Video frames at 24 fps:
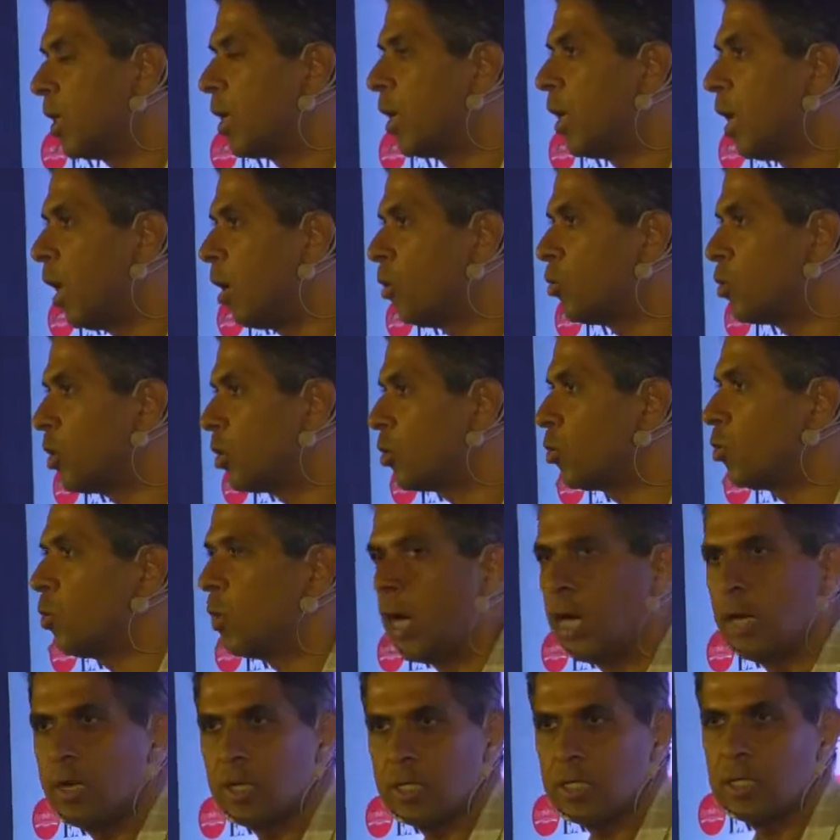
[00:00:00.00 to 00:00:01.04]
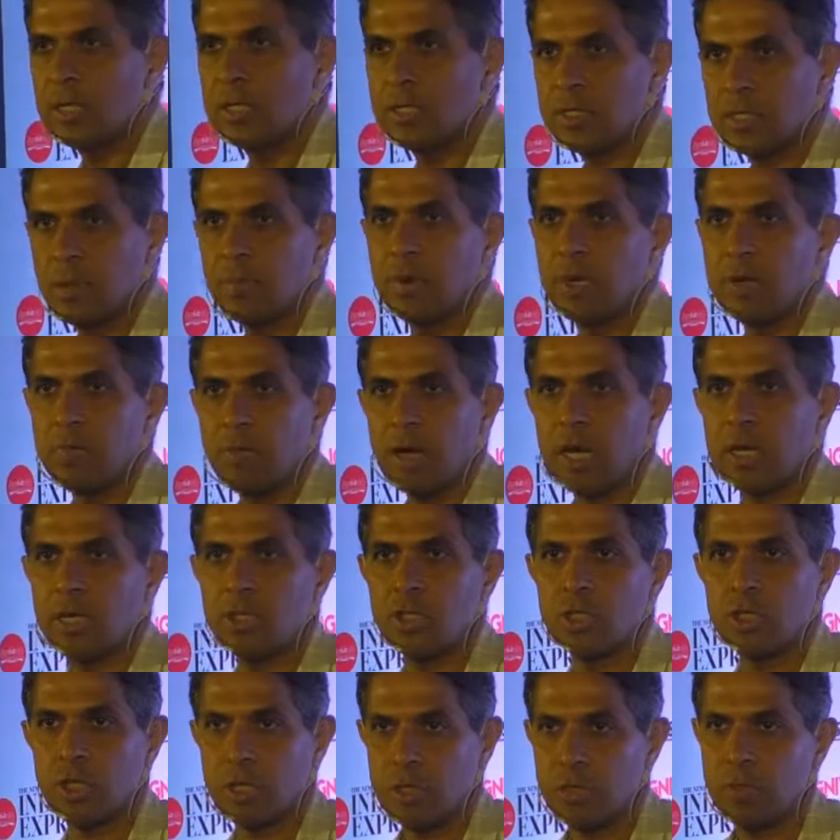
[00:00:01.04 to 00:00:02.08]
that allows us to address a separate
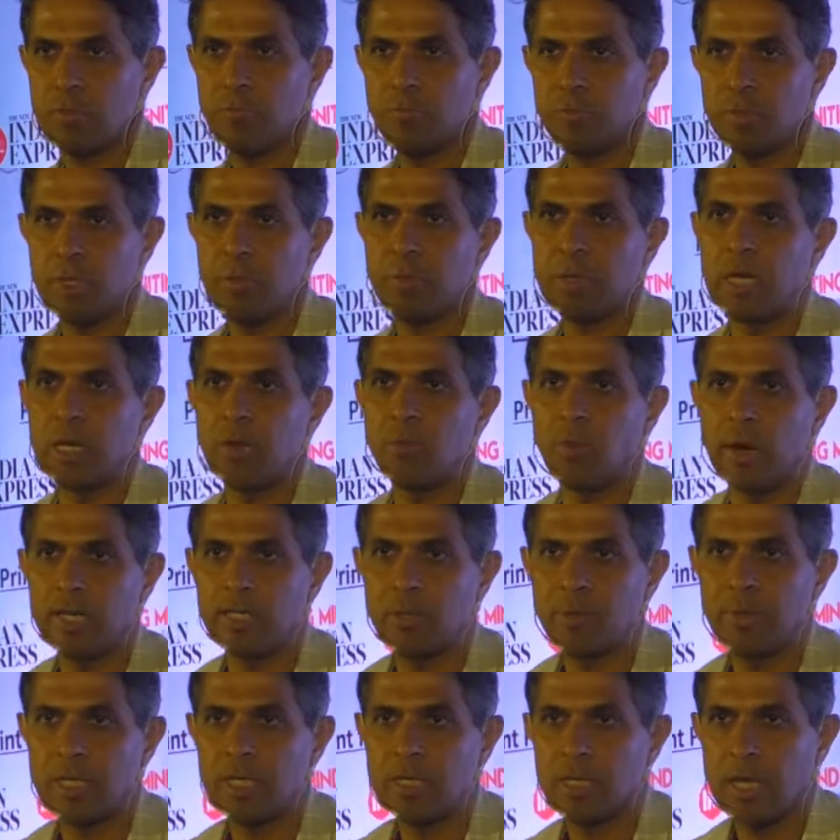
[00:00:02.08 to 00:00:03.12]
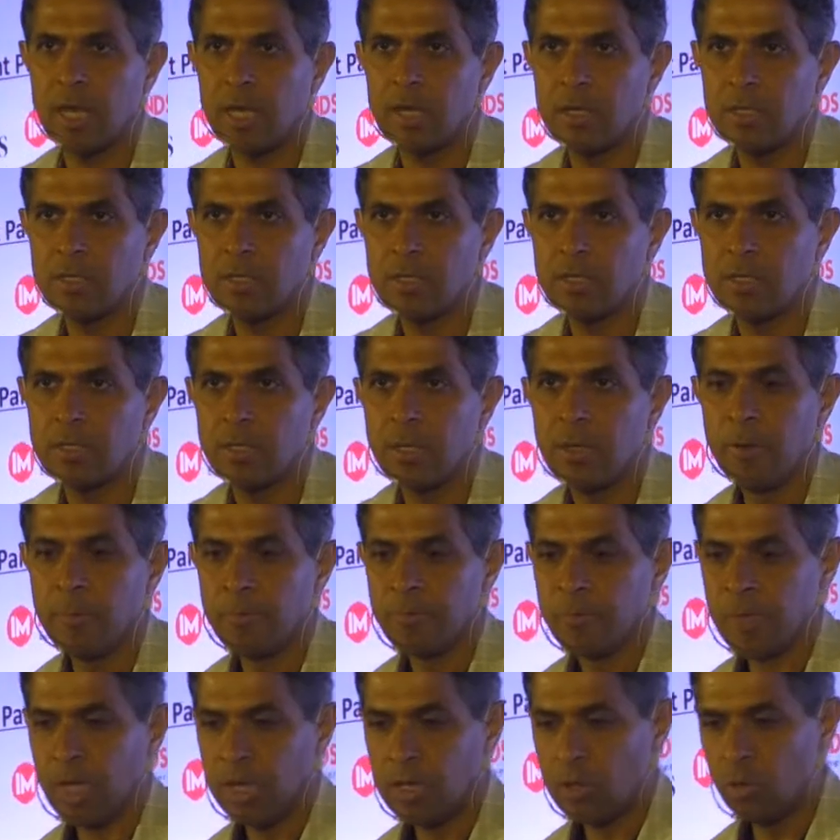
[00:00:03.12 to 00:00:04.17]
market share, typically white space analysis.
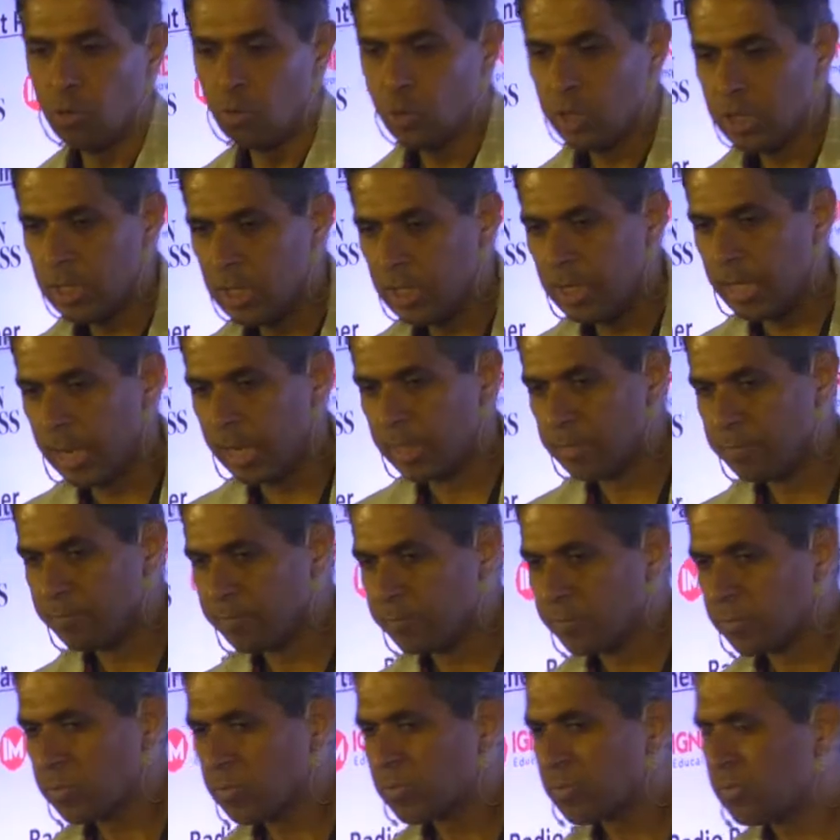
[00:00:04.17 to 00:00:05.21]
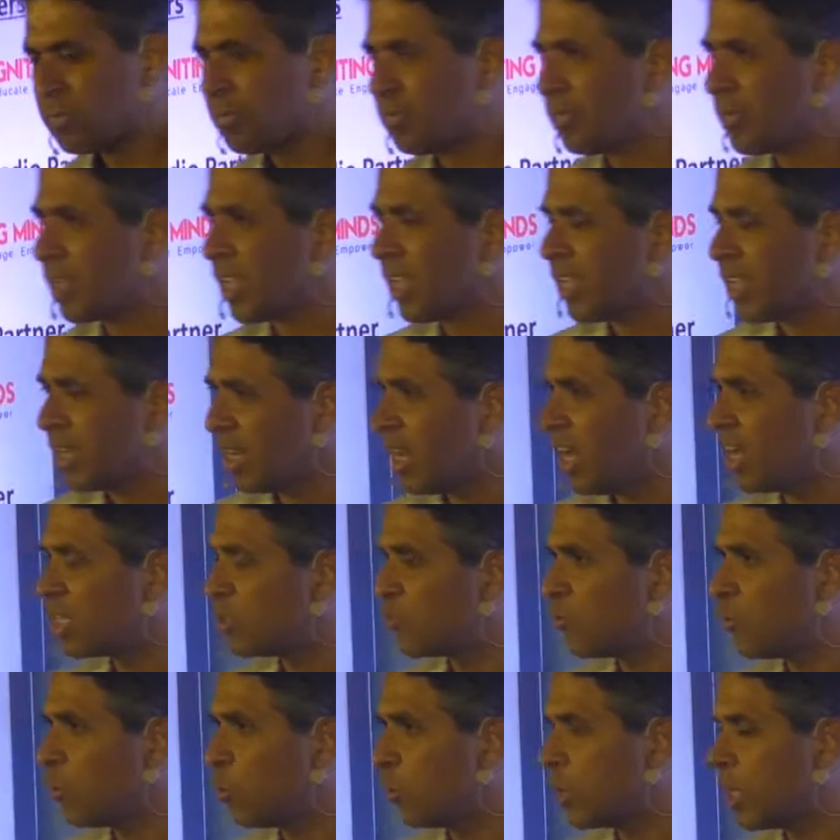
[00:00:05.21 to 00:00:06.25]
And you see that in
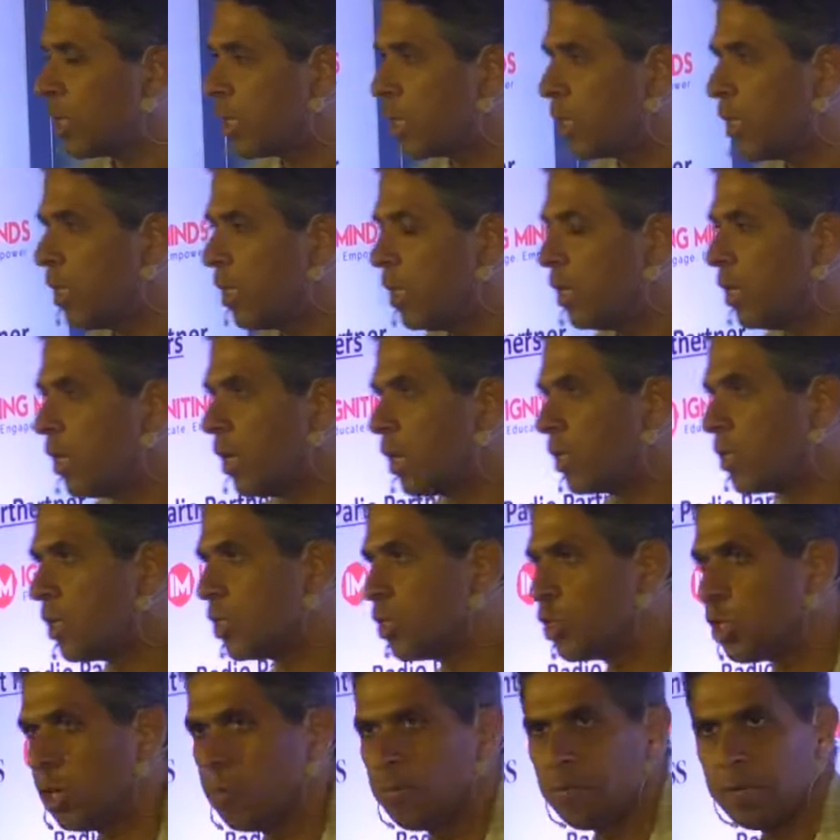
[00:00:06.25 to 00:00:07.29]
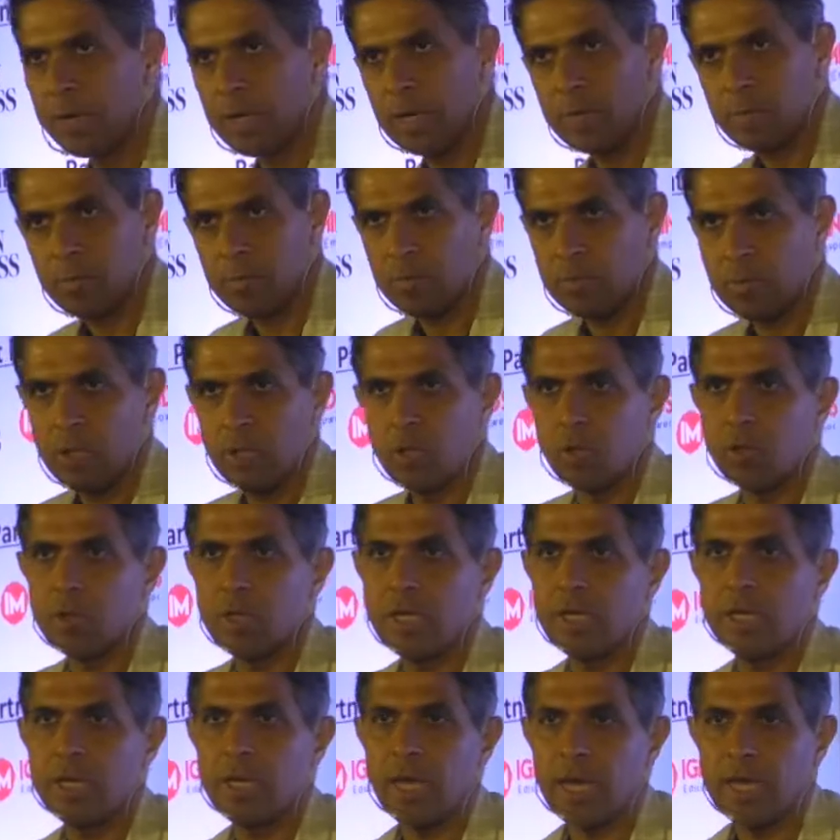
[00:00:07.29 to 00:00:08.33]
last 4 years, the jump in
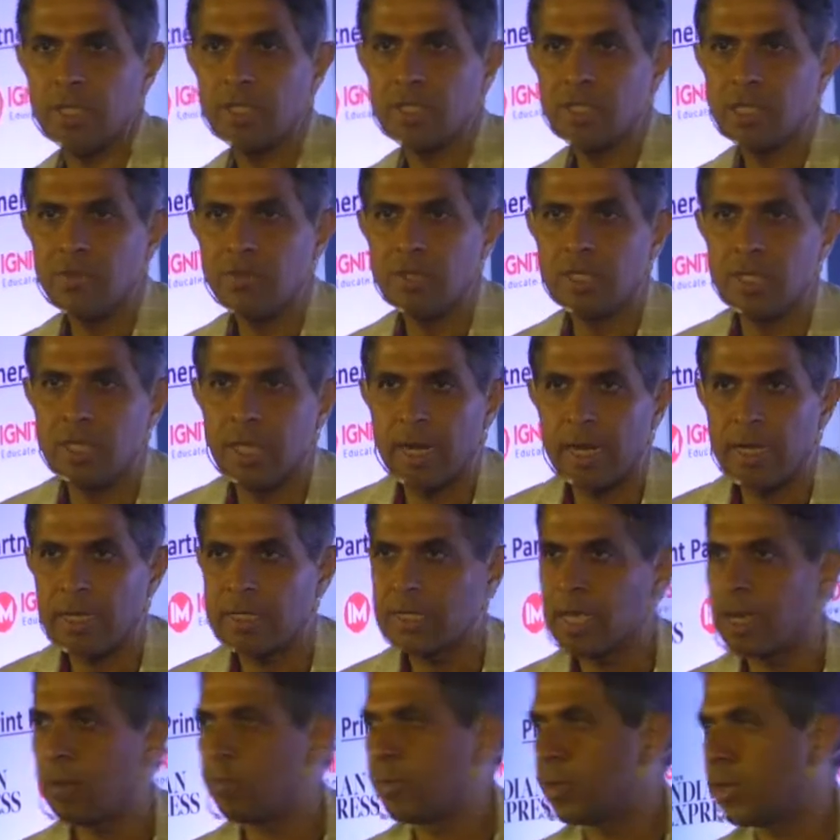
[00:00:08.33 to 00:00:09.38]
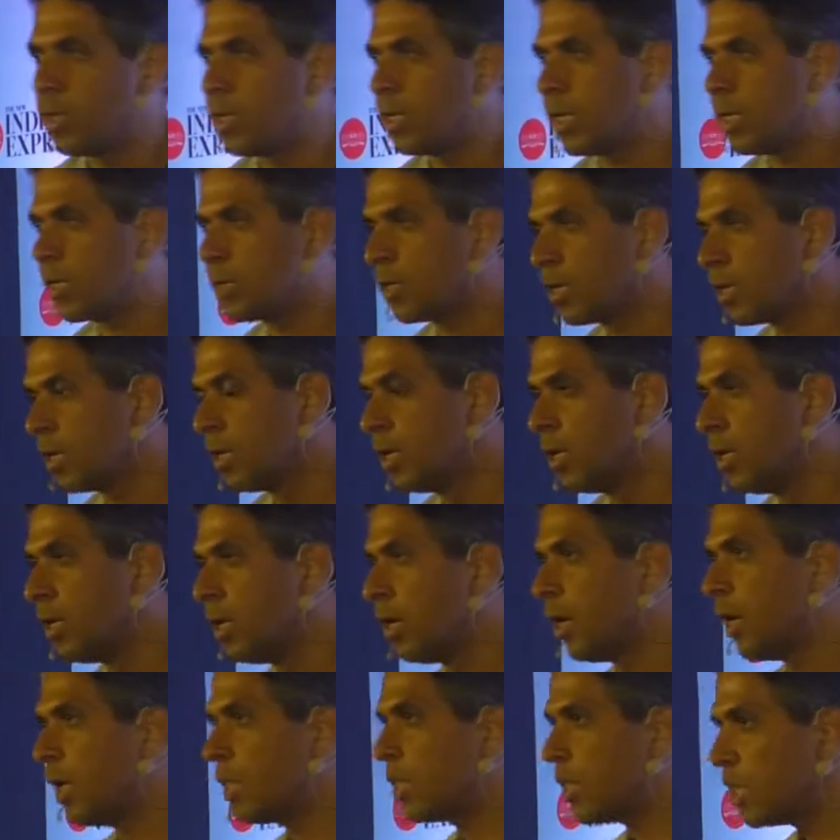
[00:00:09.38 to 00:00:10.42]
the entire CVC that has happened there.
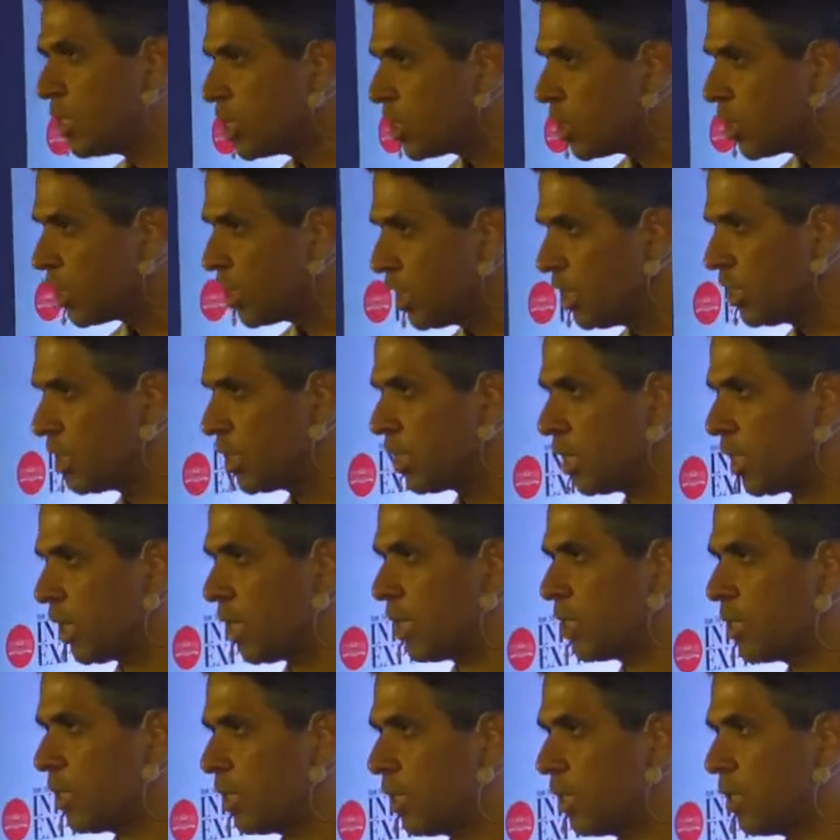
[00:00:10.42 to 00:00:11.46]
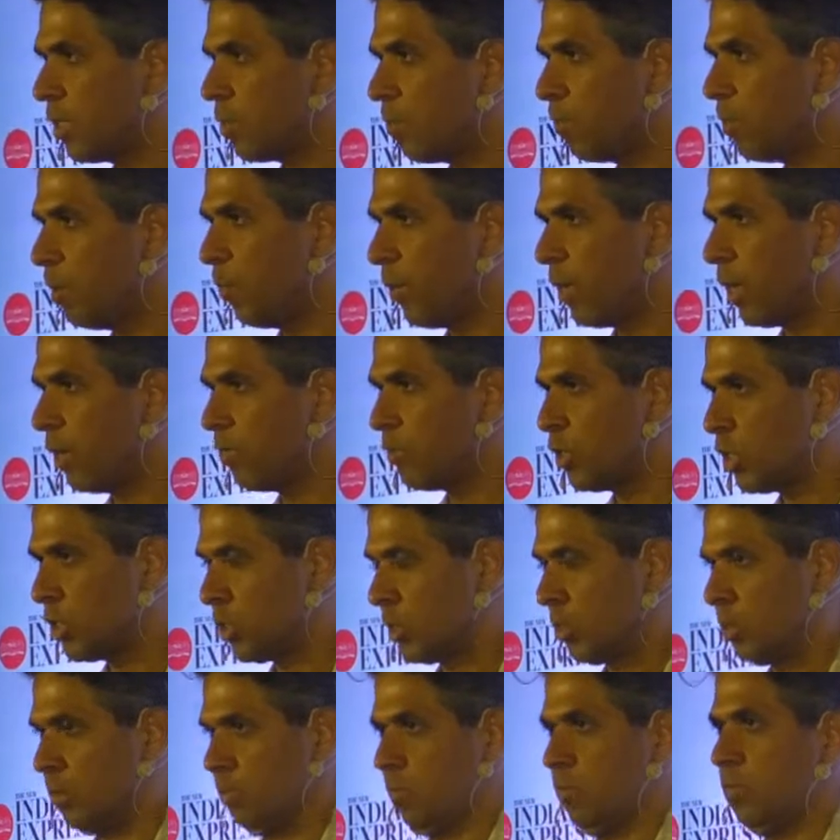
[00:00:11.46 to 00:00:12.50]
And there is a reason actually. People have
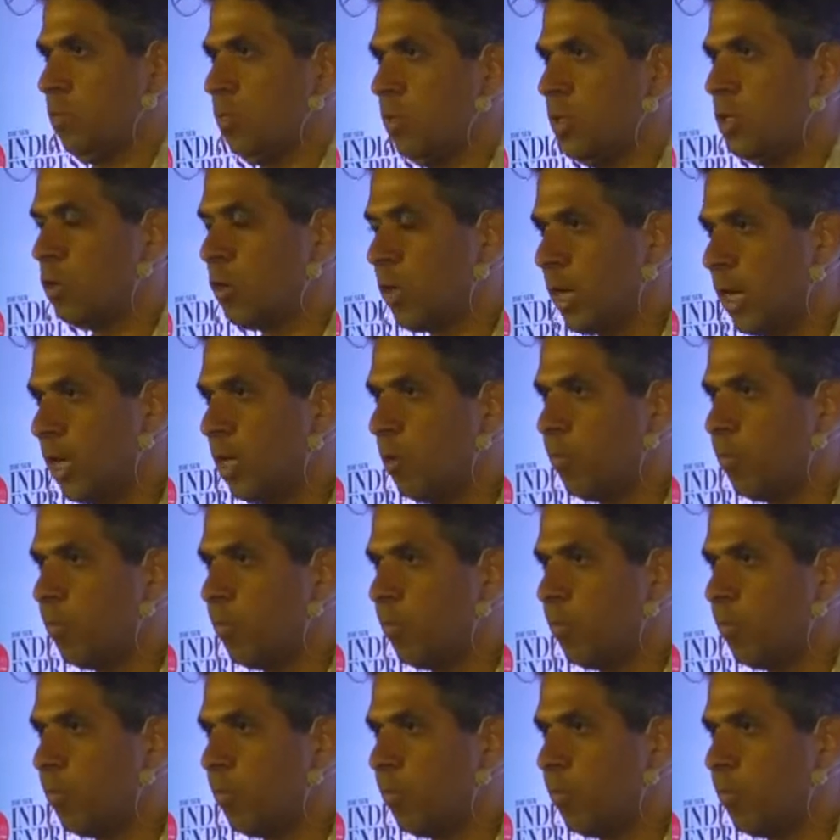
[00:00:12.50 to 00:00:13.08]
just get